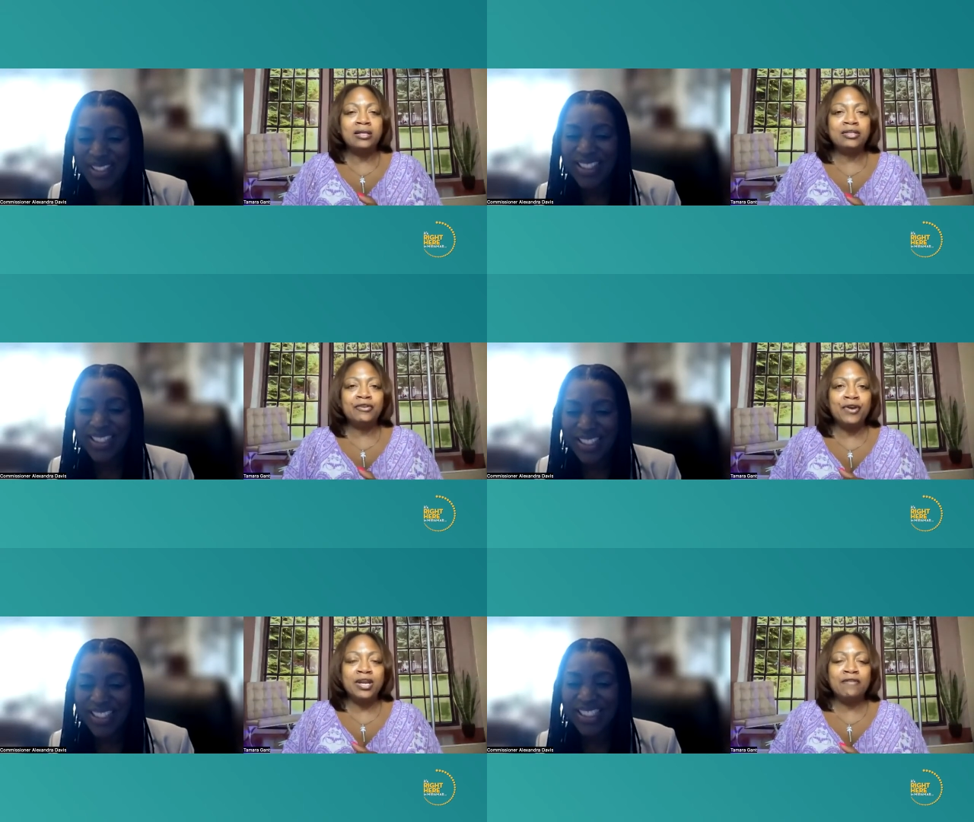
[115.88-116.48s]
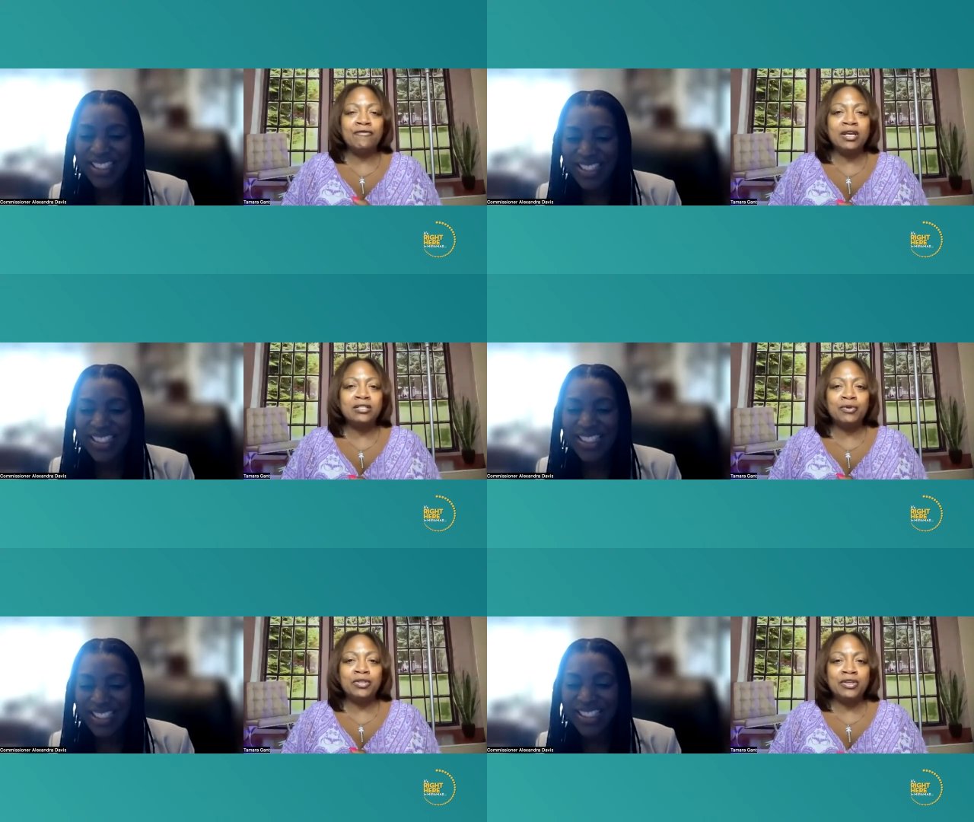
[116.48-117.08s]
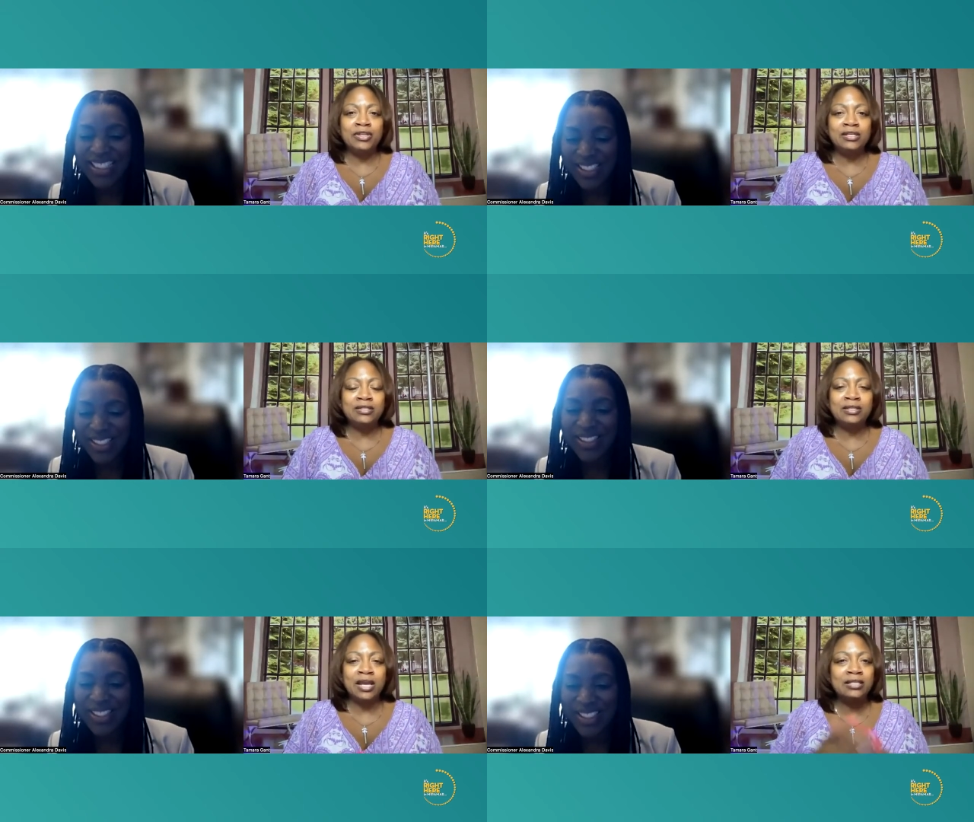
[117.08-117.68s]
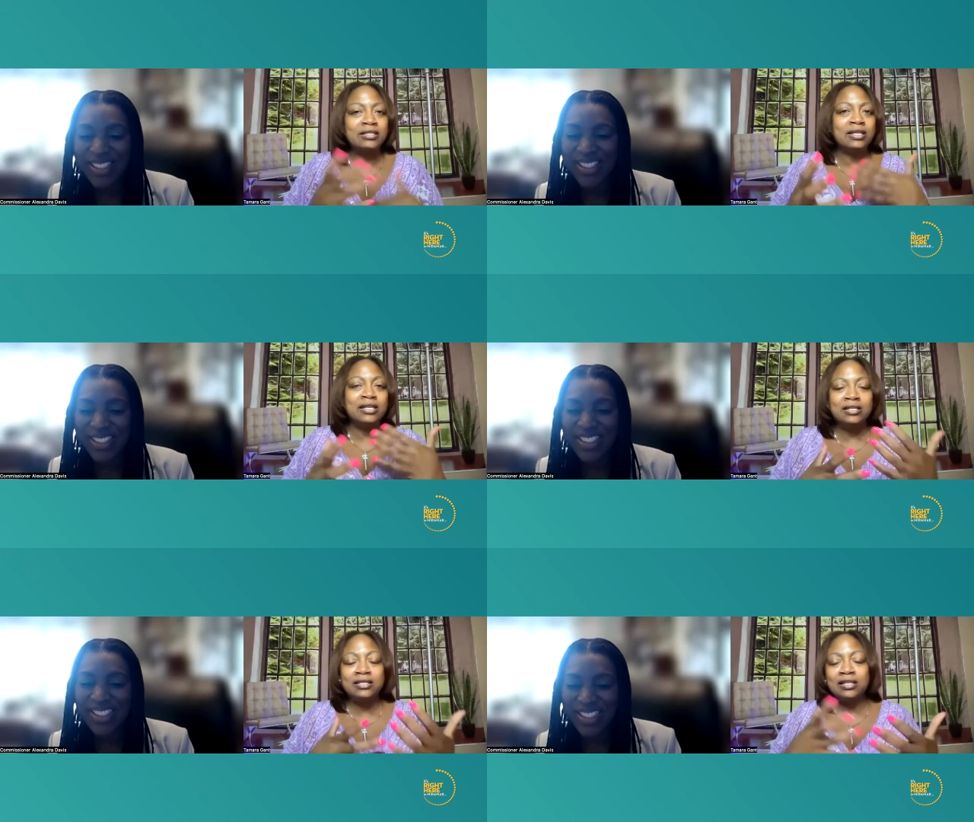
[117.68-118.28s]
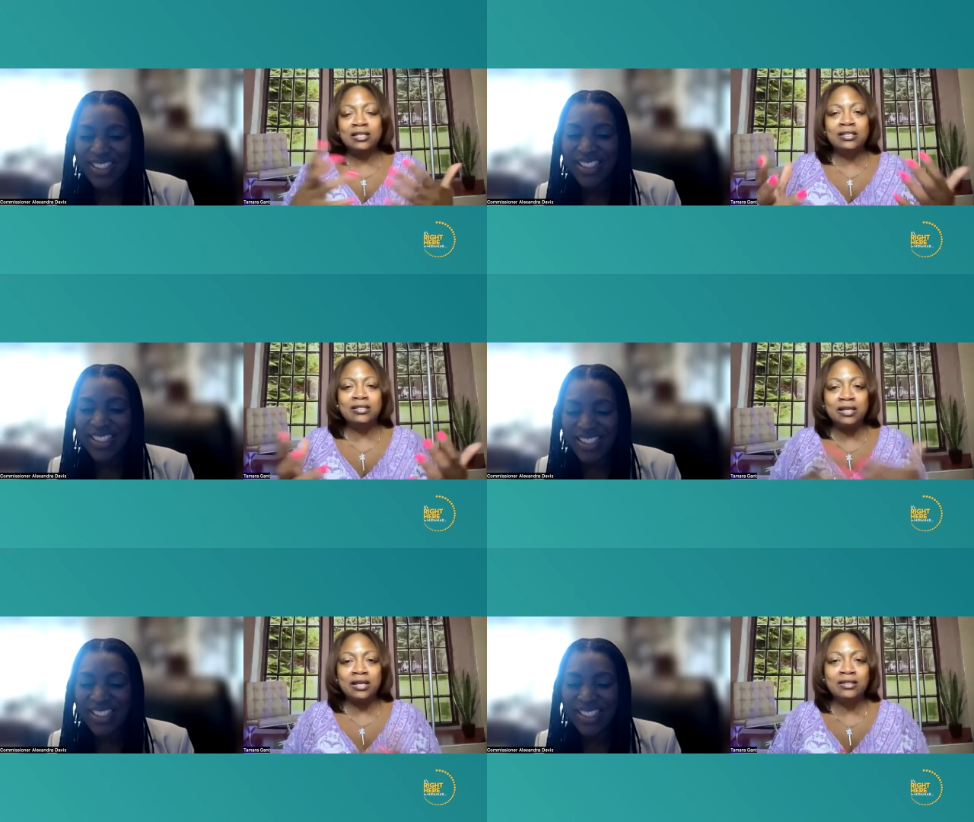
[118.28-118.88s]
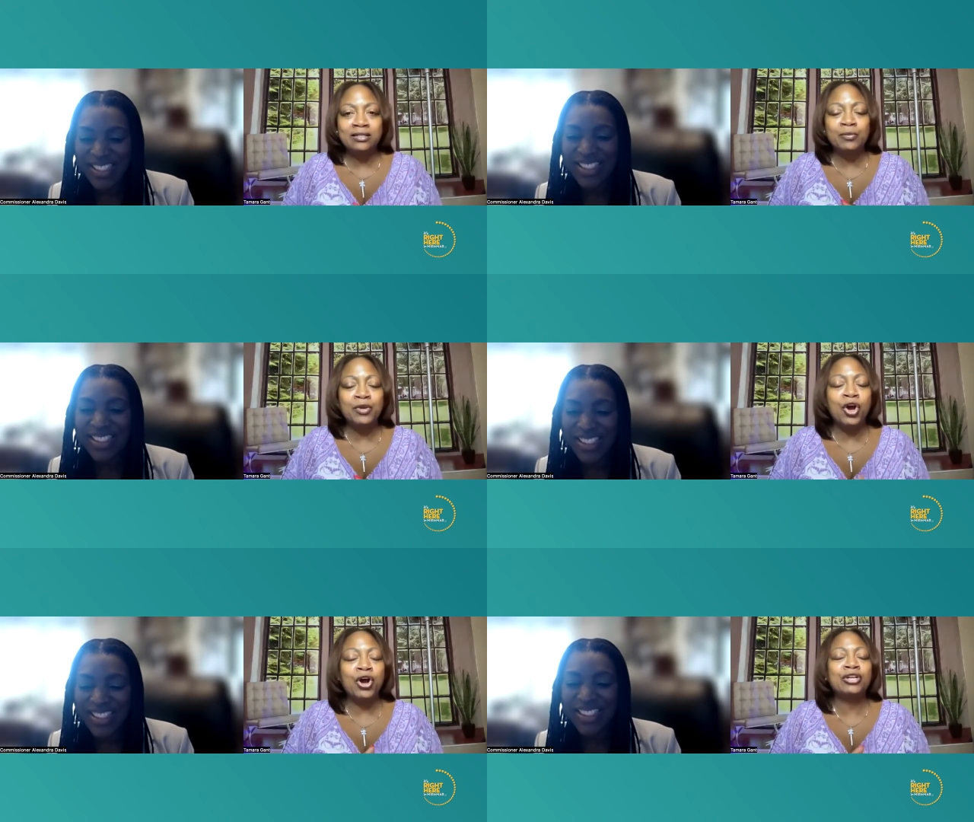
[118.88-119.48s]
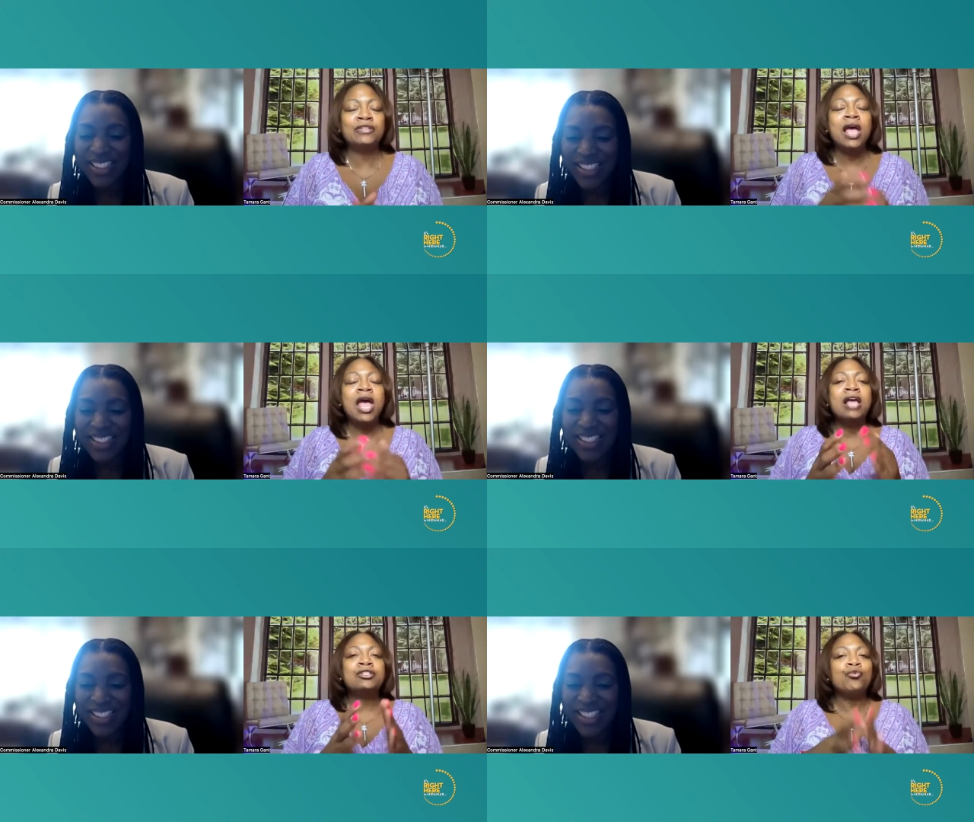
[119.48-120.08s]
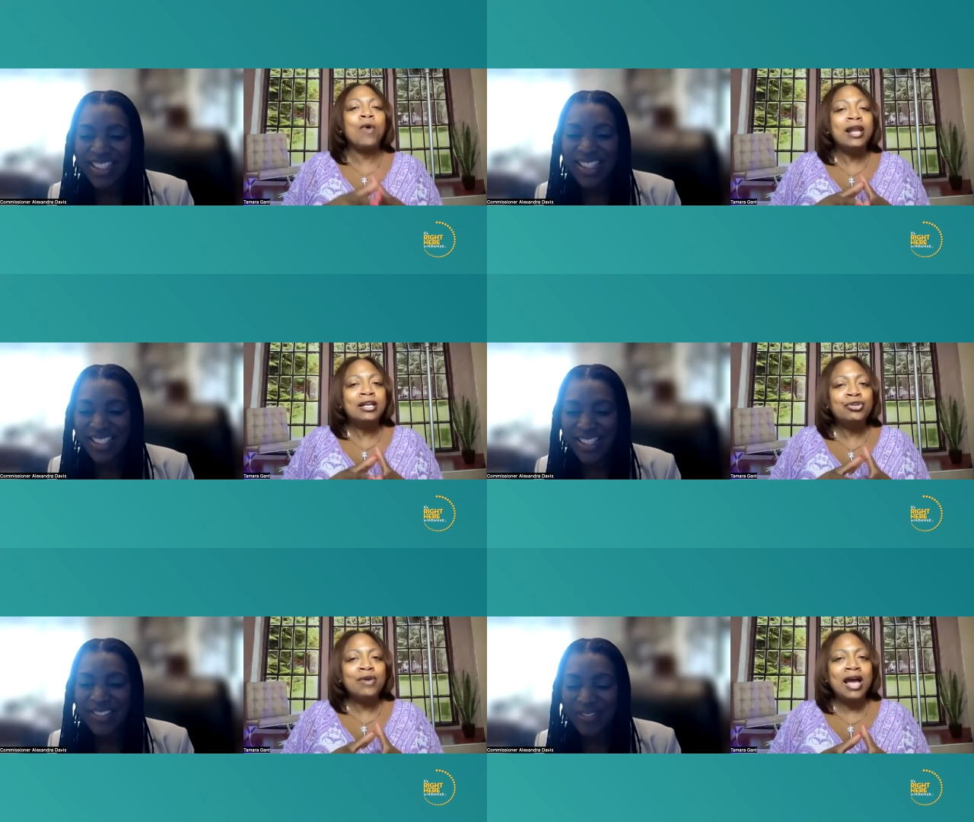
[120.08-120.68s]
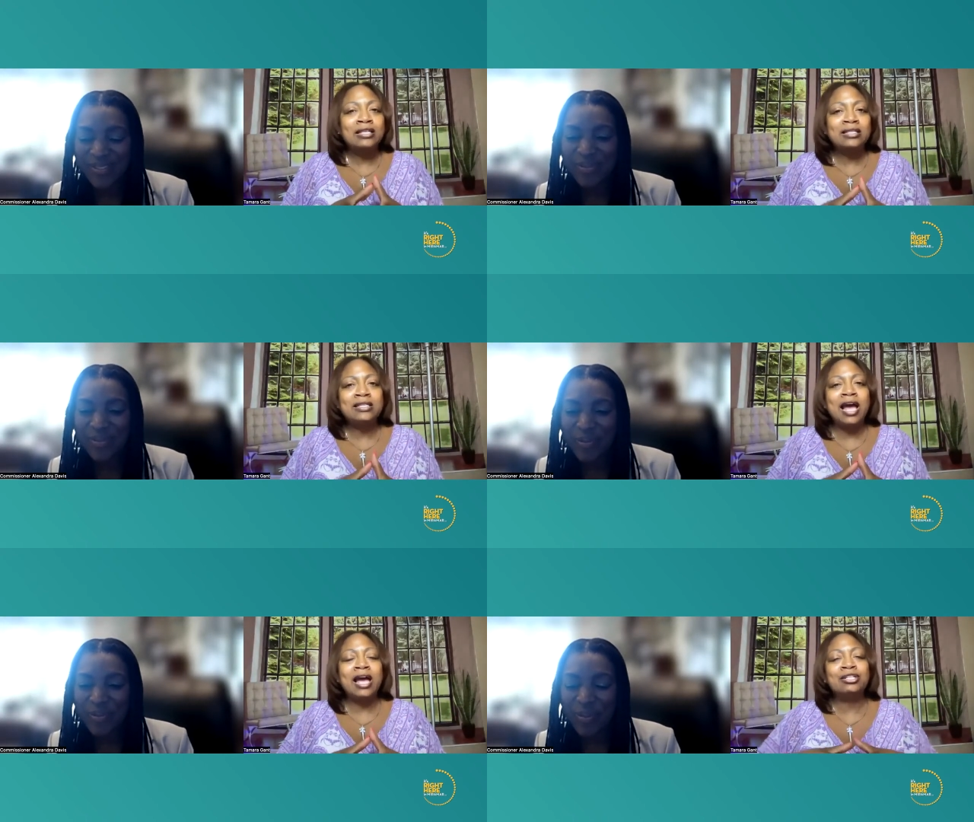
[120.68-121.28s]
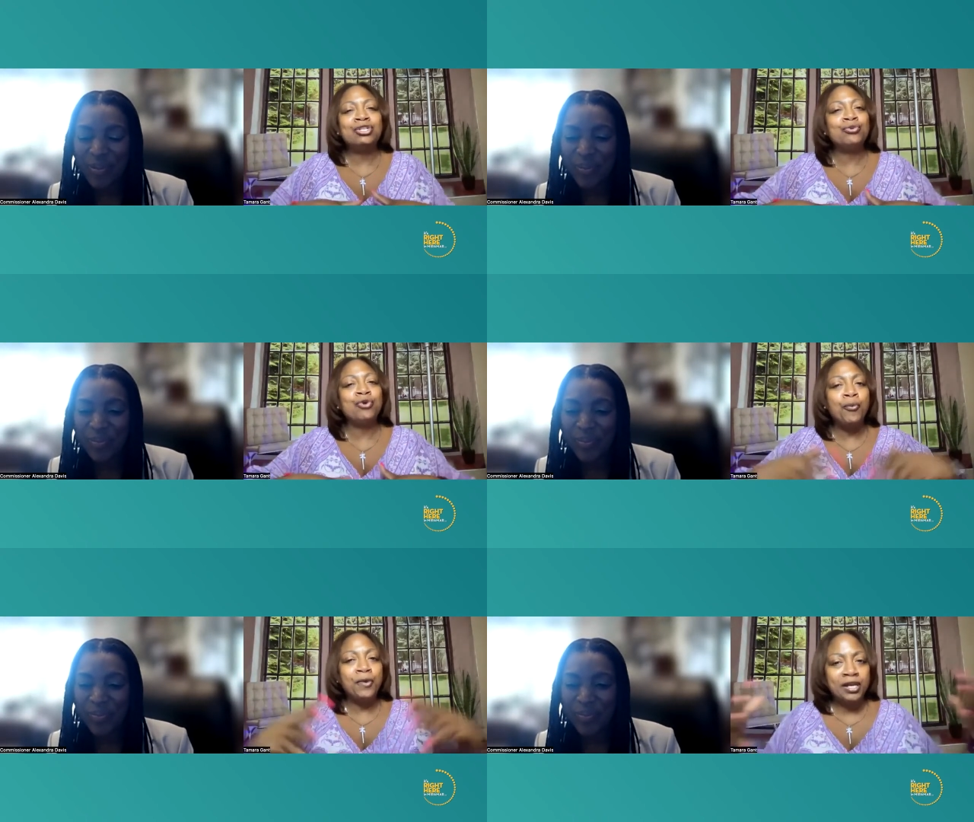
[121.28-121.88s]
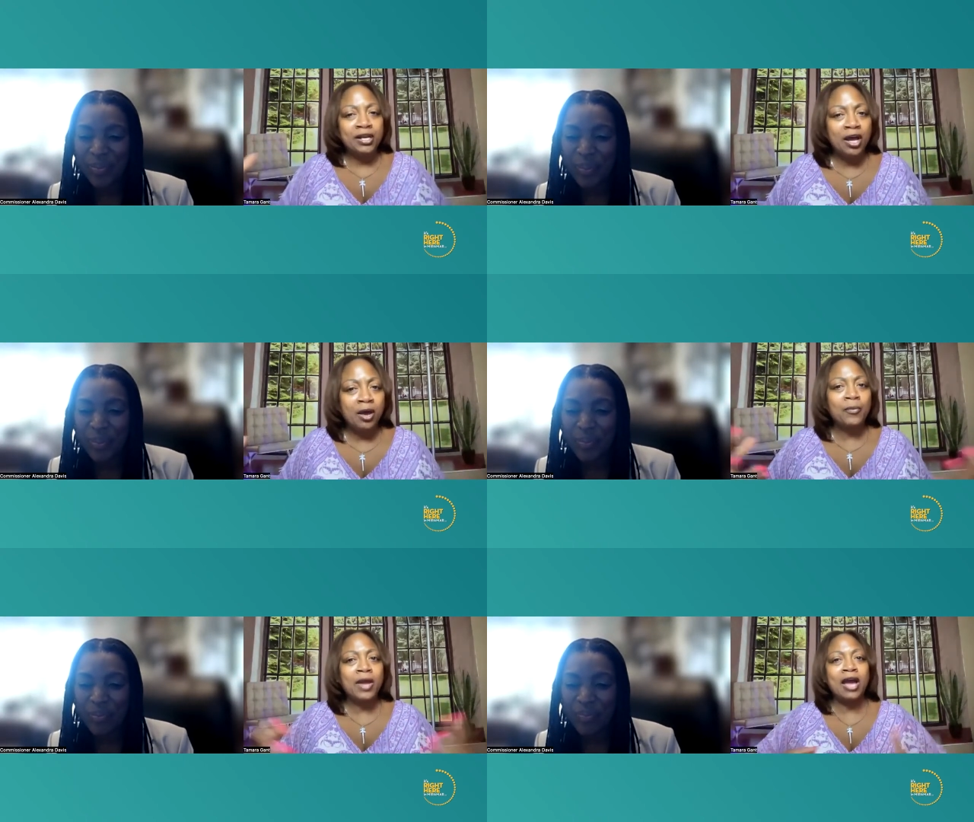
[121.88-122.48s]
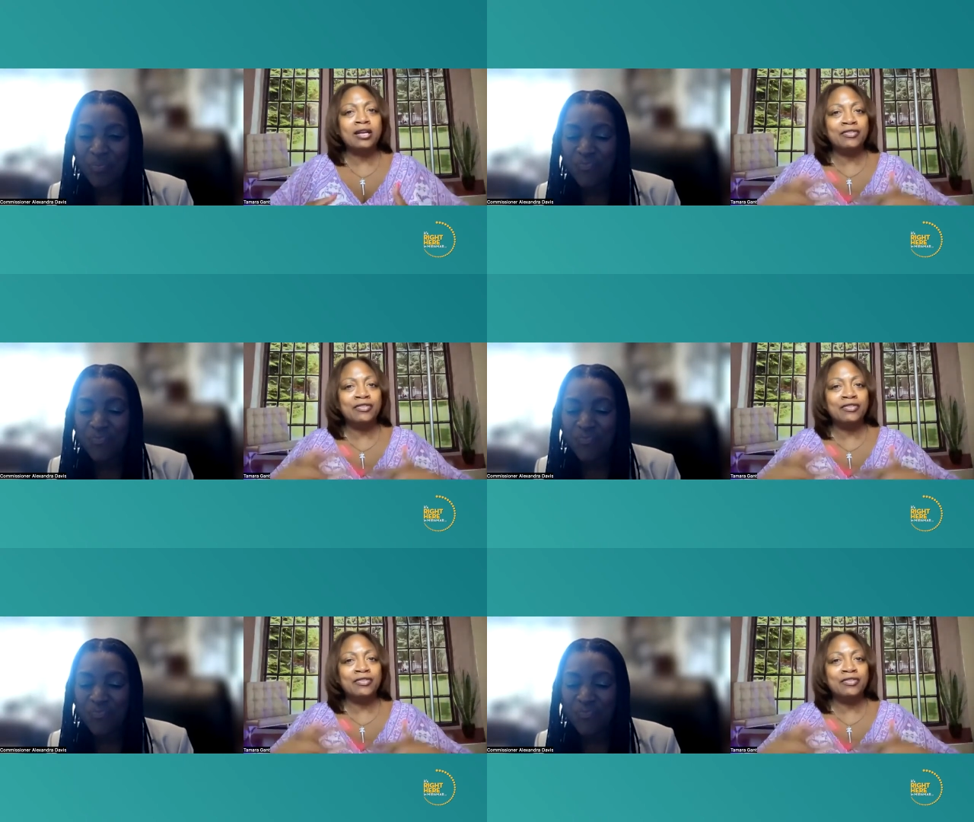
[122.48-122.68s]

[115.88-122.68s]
Speaker 1: different events with, and these tastings and these seminars. So why did you guys decide to open it up kind